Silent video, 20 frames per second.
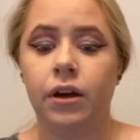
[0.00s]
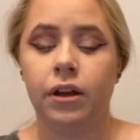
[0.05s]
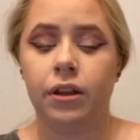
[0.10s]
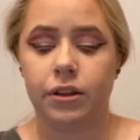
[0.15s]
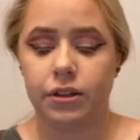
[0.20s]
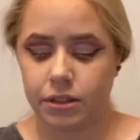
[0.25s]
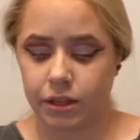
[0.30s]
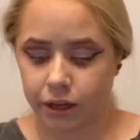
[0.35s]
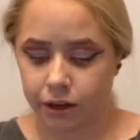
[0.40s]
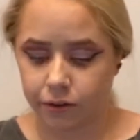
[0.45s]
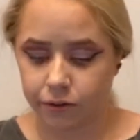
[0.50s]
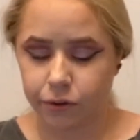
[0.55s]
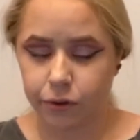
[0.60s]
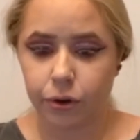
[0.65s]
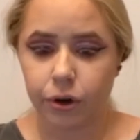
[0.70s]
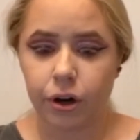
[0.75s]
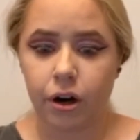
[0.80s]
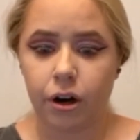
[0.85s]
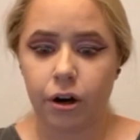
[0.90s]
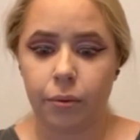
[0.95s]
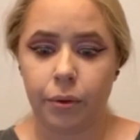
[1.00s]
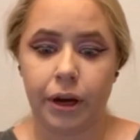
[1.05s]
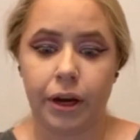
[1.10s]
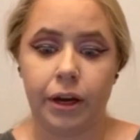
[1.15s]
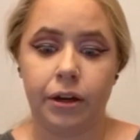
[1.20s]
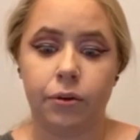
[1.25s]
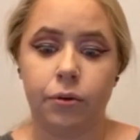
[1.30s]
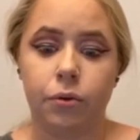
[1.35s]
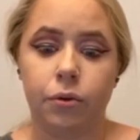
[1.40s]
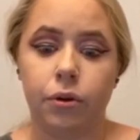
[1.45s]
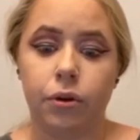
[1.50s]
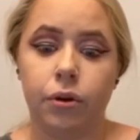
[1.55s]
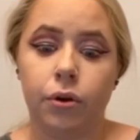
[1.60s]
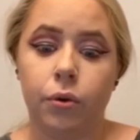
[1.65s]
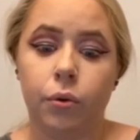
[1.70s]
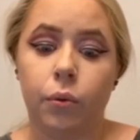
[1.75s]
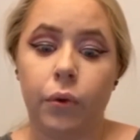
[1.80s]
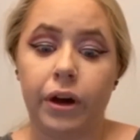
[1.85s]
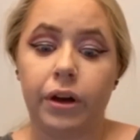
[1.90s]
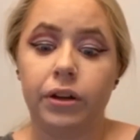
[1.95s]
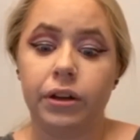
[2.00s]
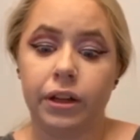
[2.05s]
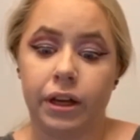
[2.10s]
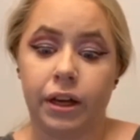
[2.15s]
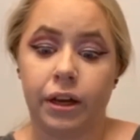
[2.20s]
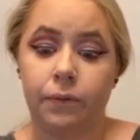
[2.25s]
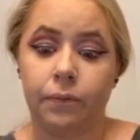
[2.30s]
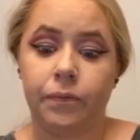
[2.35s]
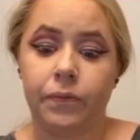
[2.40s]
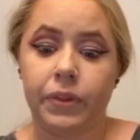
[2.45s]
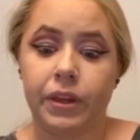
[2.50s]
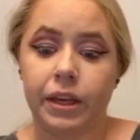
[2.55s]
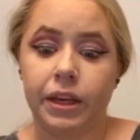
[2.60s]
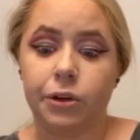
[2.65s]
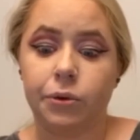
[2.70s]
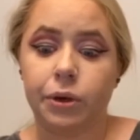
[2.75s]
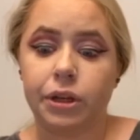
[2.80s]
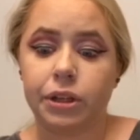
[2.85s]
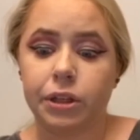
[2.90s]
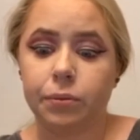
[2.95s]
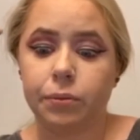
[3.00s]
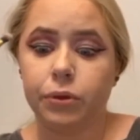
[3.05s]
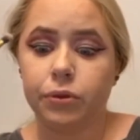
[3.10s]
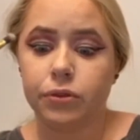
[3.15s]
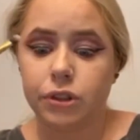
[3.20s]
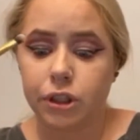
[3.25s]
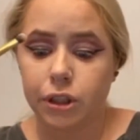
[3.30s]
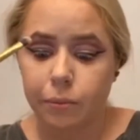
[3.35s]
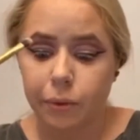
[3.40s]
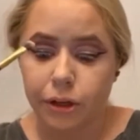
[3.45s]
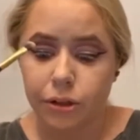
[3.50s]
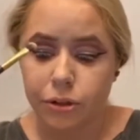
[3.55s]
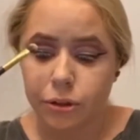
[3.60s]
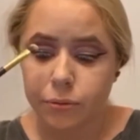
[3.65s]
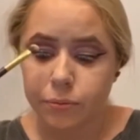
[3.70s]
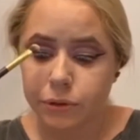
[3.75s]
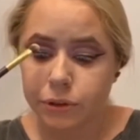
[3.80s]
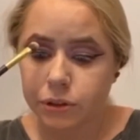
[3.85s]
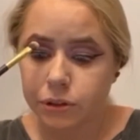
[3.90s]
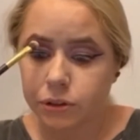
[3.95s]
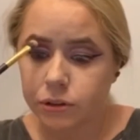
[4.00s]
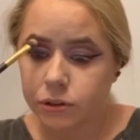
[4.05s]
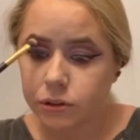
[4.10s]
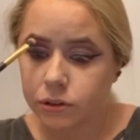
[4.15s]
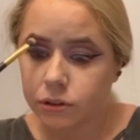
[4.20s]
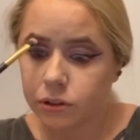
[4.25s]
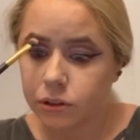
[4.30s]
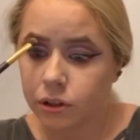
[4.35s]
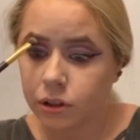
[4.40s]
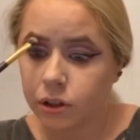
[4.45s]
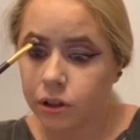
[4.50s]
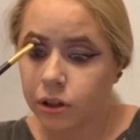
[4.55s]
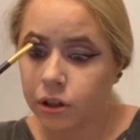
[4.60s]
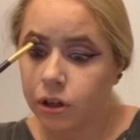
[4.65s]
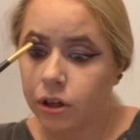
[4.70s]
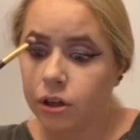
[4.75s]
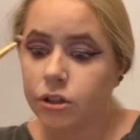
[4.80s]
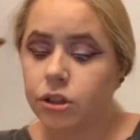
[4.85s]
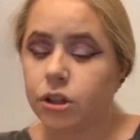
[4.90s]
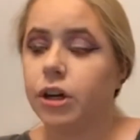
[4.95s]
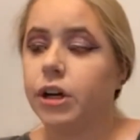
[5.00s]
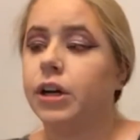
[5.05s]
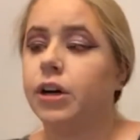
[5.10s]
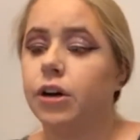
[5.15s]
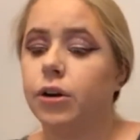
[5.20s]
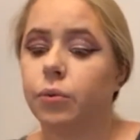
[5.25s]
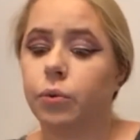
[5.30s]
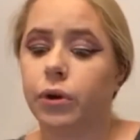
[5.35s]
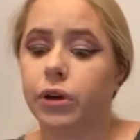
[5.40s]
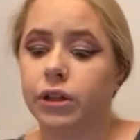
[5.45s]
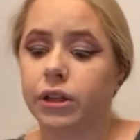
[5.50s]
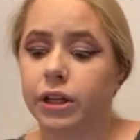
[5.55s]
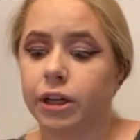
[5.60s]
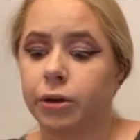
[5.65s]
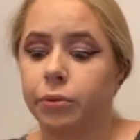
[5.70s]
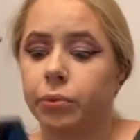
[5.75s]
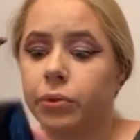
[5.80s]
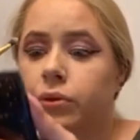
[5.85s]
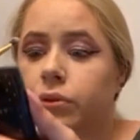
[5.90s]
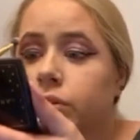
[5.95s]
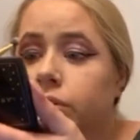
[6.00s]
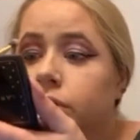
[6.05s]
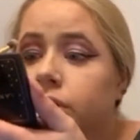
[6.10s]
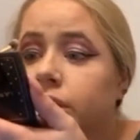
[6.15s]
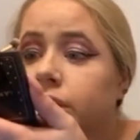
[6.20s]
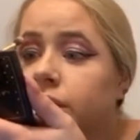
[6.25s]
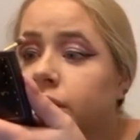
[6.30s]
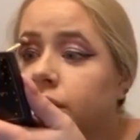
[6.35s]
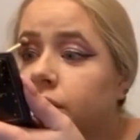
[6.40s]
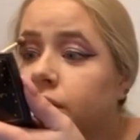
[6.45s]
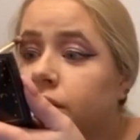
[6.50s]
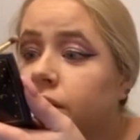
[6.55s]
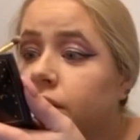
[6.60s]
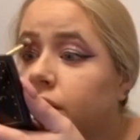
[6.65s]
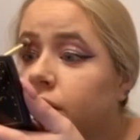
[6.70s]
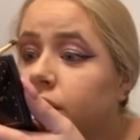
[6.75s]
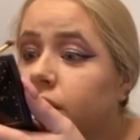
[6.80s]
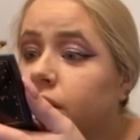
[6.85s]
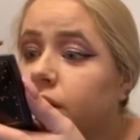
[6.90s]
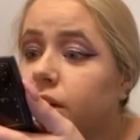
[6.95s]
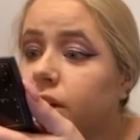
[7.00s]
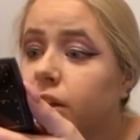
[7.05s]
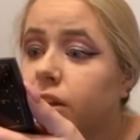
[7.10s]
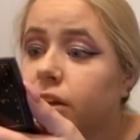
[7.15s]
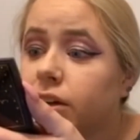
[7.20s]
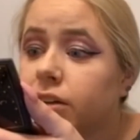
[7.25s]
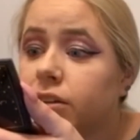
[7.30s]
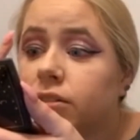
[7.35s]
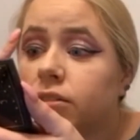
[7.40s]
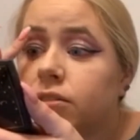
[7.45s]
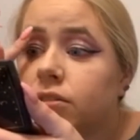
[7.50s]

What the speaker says: The second floor hallway, well lit, he quickly moved to the bedrooms. Turning on one lamp, click, then another.